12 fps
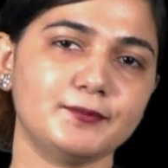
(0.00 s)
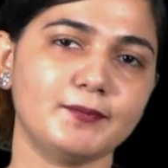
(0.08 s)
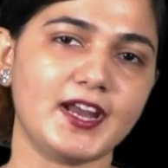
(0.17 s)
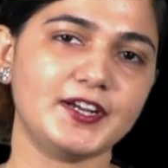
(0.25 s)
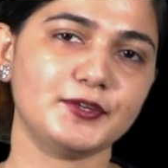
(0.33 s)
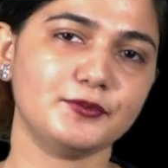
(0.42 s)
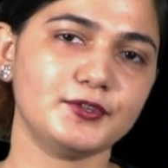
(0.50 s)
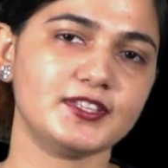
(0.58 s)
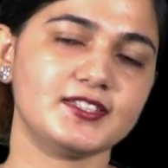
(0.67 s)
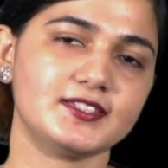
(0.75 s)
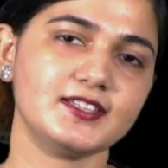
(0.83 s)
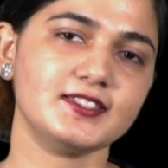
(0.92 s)
by 2
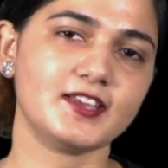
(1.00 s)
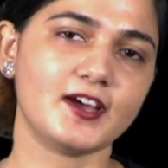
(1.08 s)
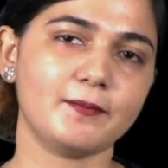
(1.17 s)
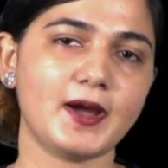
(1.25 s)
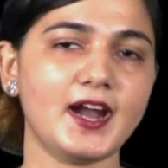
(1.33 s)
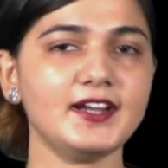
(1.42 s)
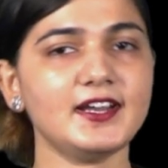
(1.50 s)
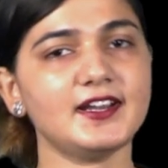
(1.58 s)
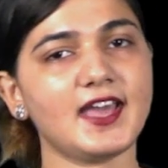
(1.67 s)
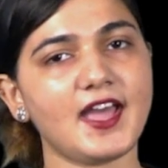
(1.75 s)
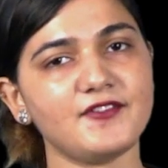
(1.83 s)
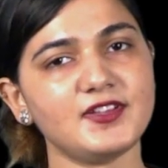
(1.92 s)
distance apart
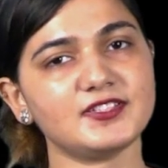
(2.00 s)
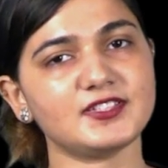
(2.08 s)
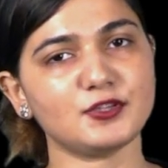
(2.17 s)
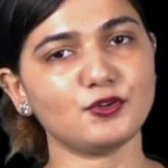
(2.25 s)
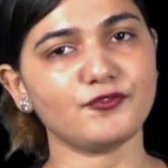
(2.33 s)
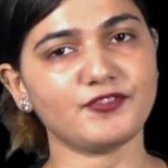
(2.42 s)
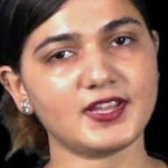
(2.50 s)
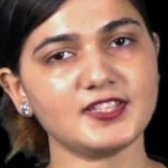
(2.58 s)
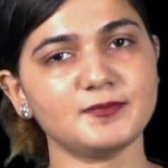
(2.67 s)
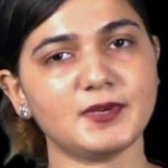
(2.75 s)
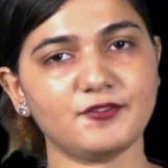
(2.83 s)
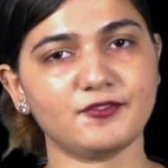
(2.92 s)
and having 0
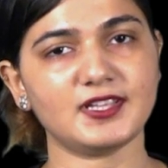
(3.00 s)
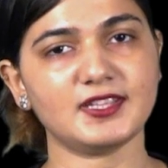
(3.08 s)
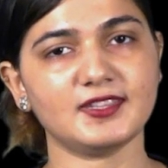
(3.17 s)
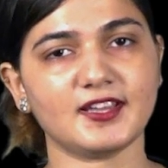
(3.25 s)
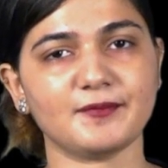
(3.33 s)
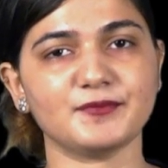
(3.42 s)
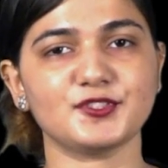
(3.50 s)
phase between them.